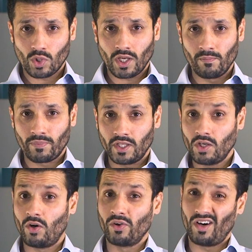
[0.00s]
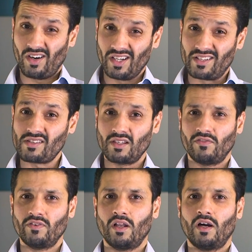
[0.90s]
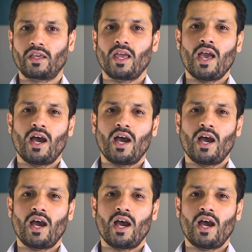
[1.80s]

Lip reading: your company on ice, if you like,